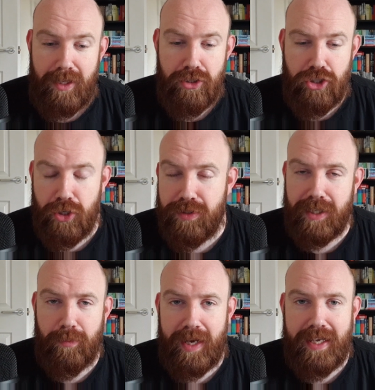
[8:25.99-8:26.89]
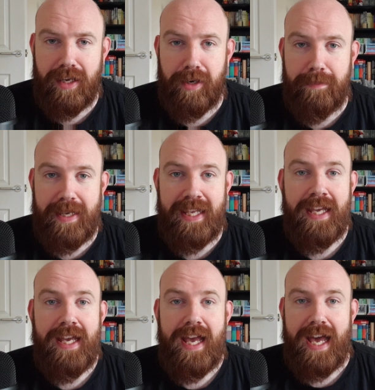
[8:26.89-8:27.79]
choosing where you're going to be,
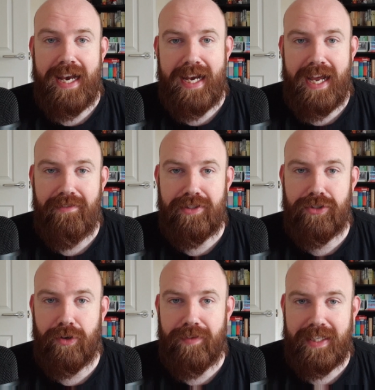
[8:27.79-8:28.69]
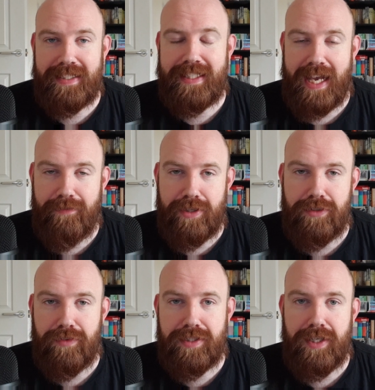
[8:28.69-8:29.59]
and then having to sort of like scavenge
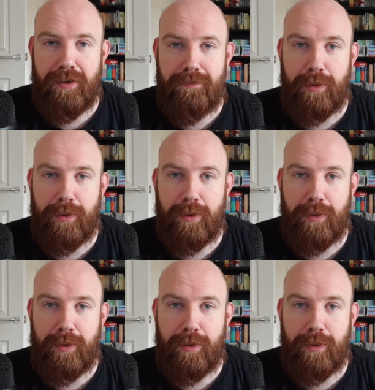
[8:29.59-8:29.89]
for stuff,